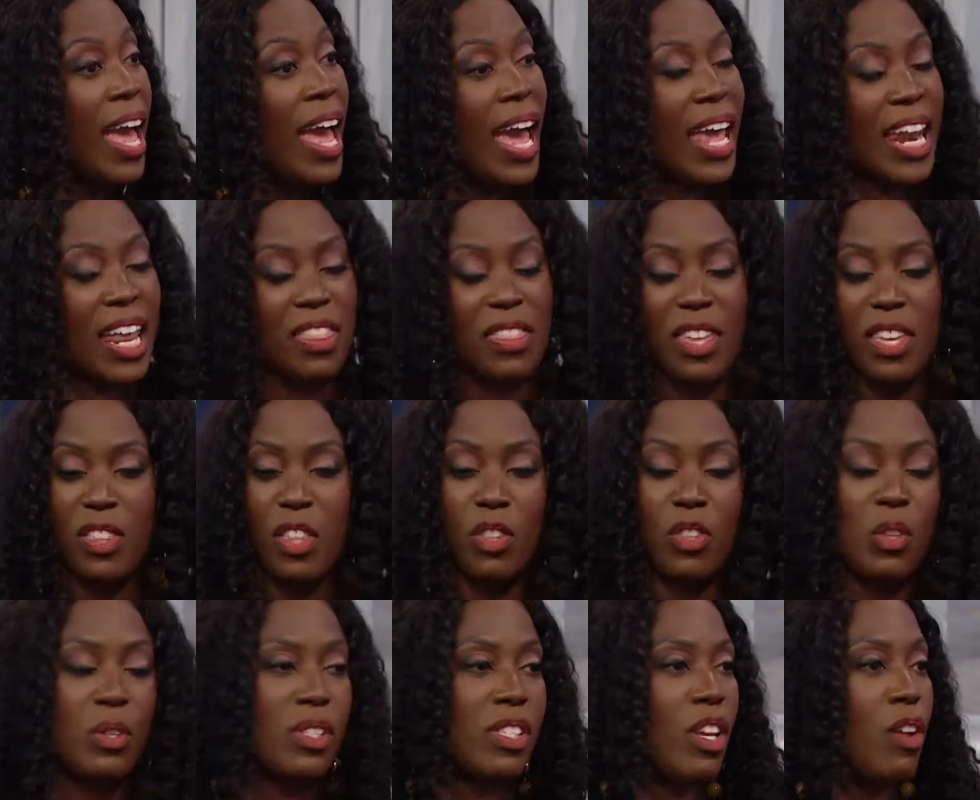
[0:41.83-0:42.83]
And I think that
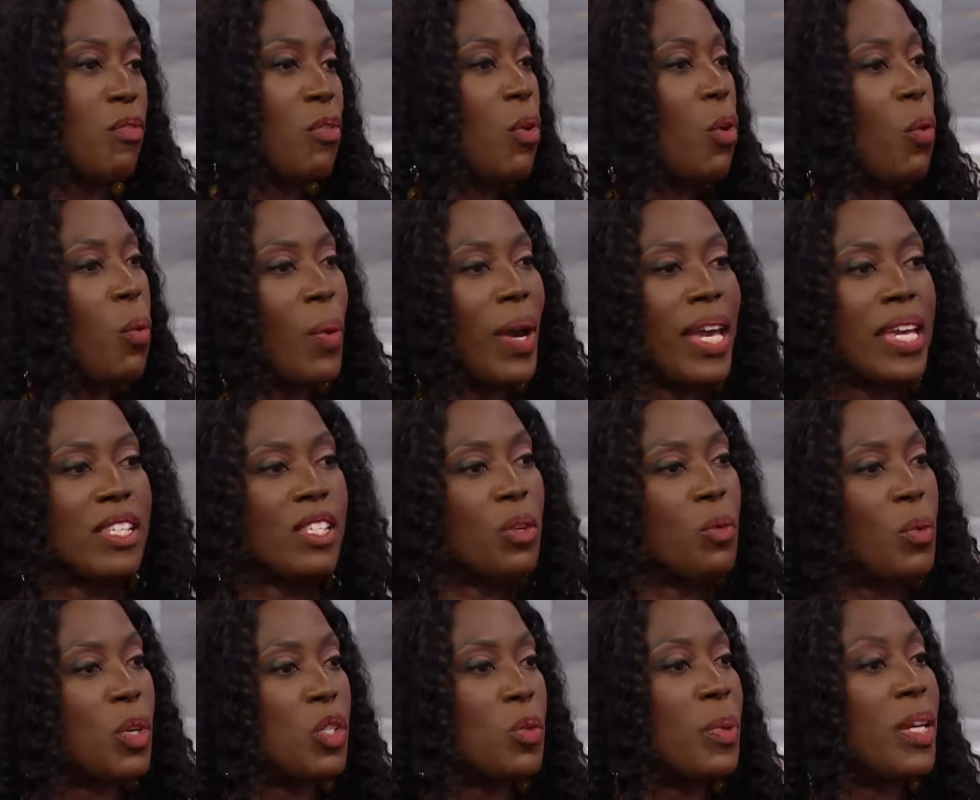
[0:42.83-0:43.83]
there's several ways
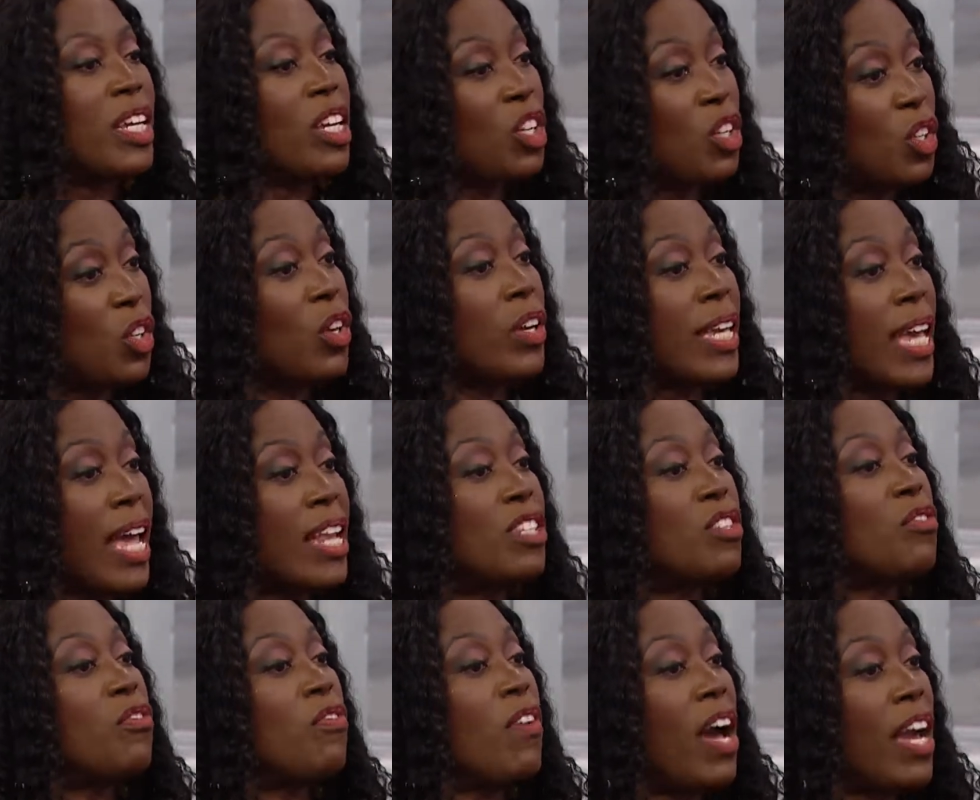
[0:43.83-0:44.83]
in which we can look at
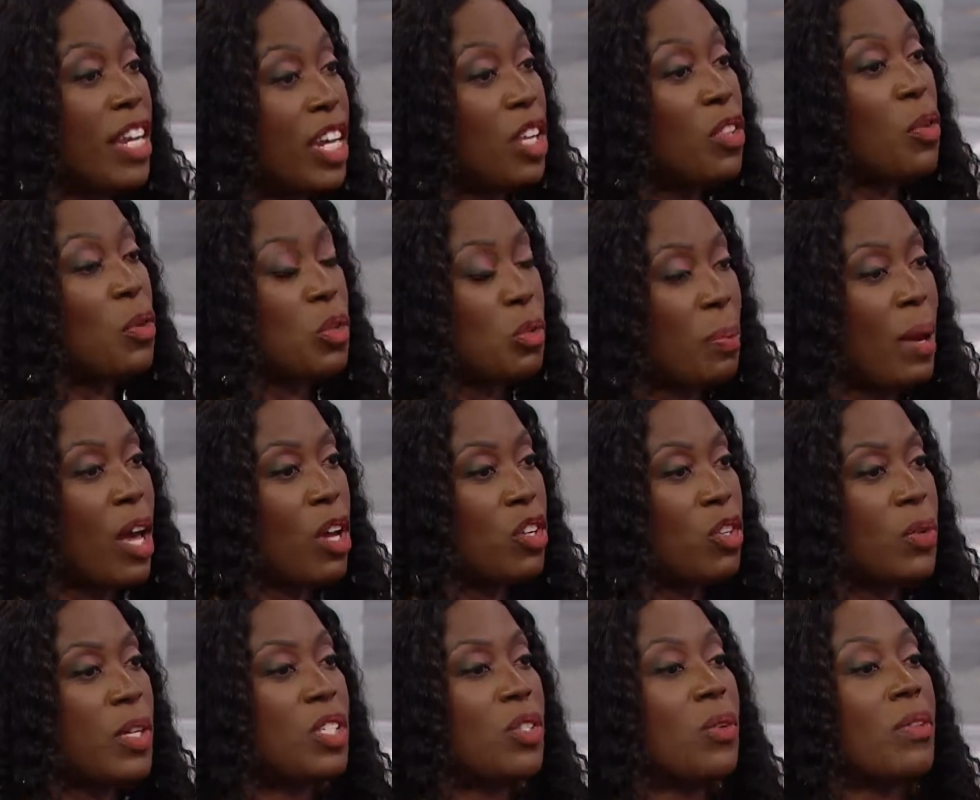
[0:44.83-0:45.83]
defining those
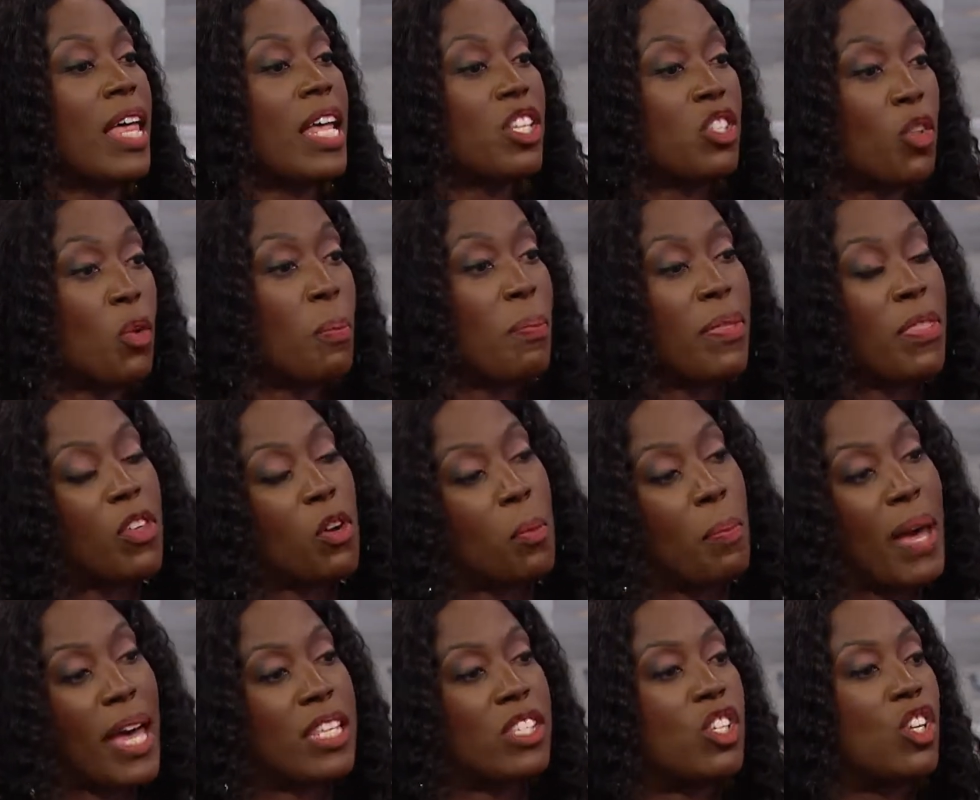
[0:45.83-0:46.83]
boundaries so that's their
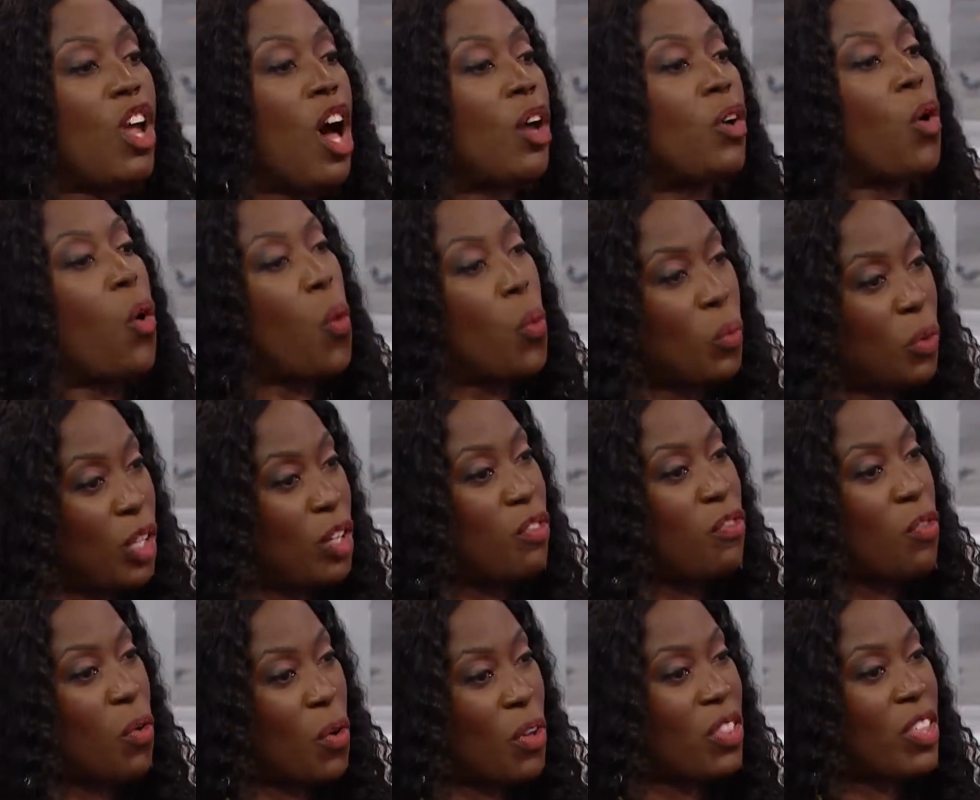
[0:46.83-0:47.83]
best not only
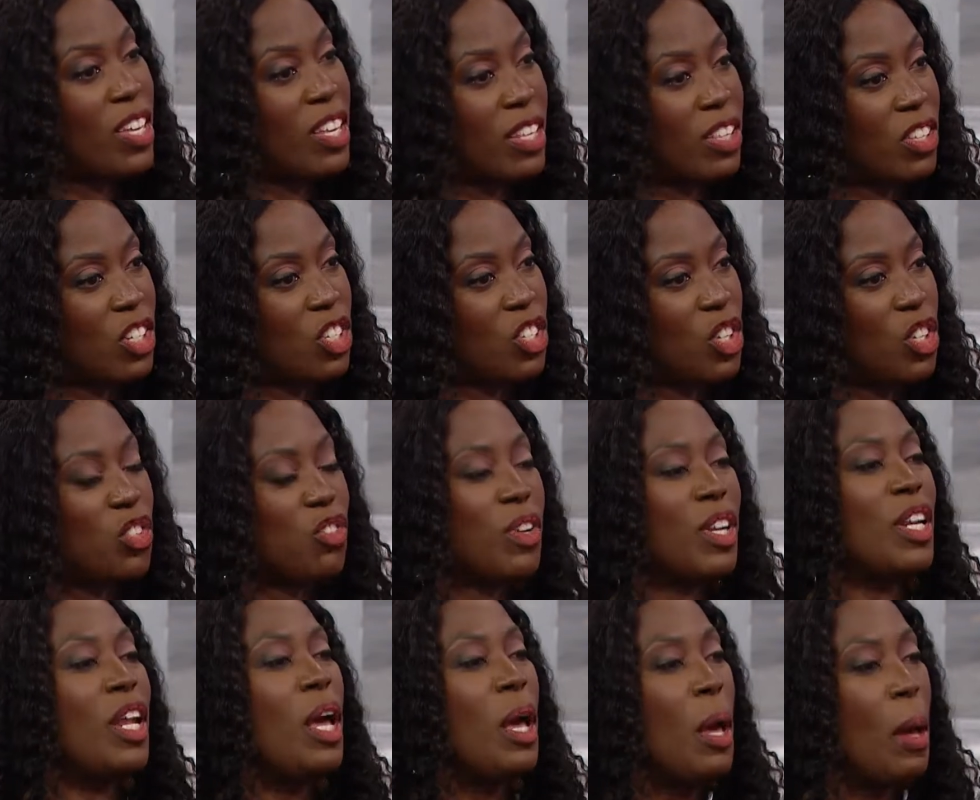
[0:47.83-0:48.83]
for the, the
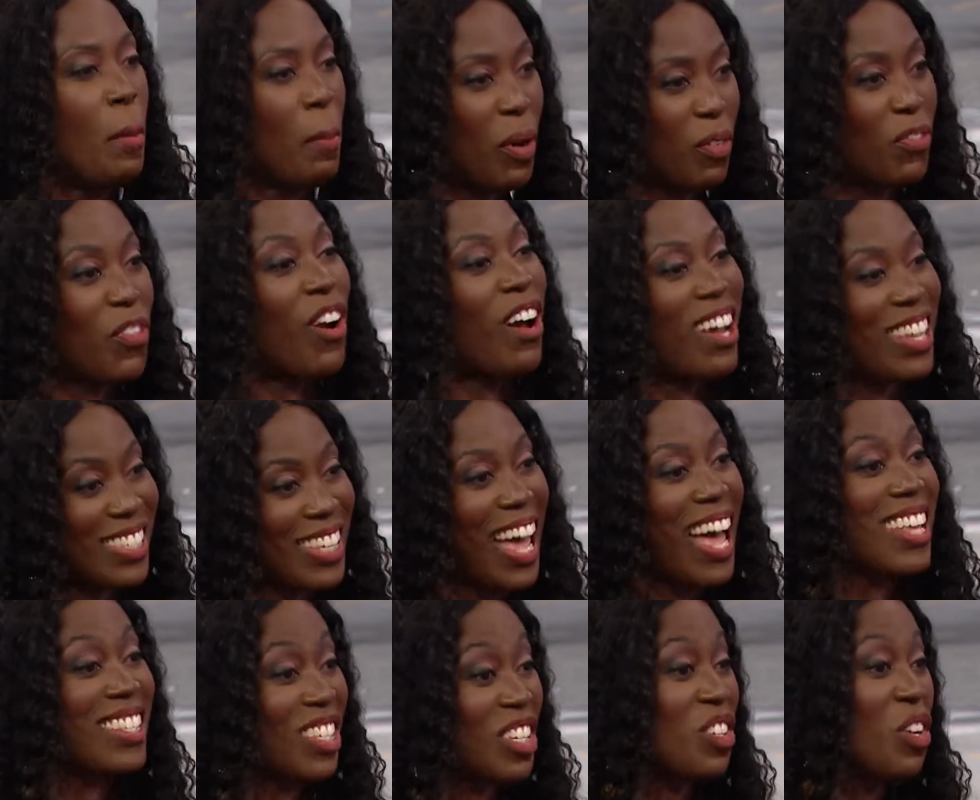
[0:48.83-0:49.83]
children, but for us
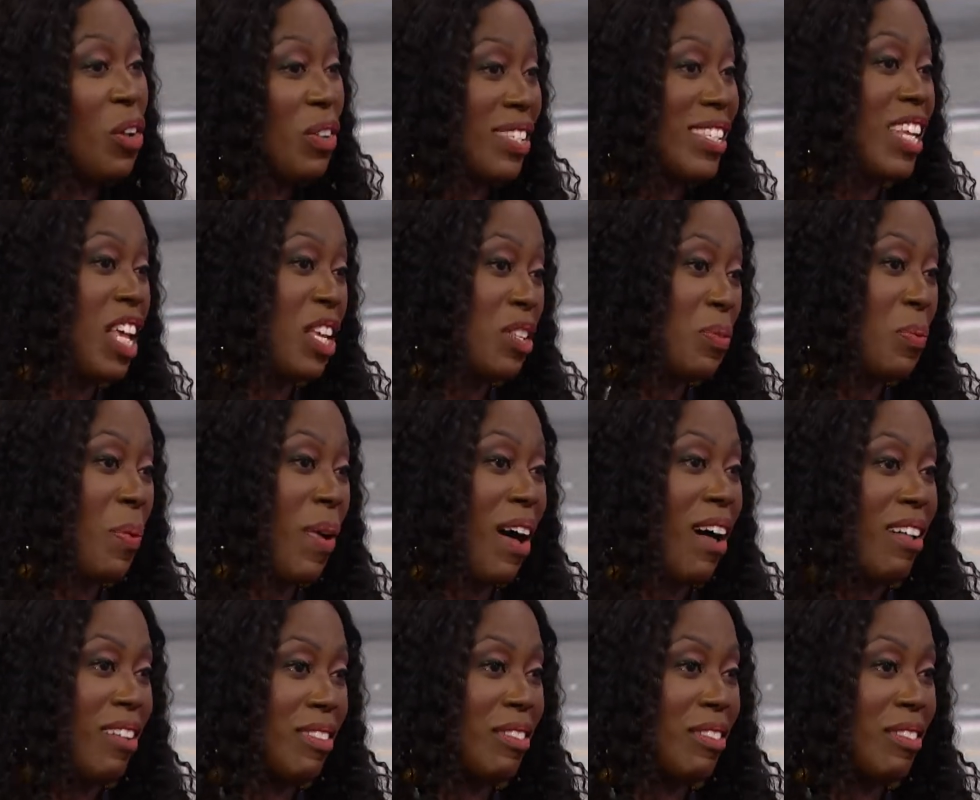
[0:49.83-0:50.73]
as adults as well.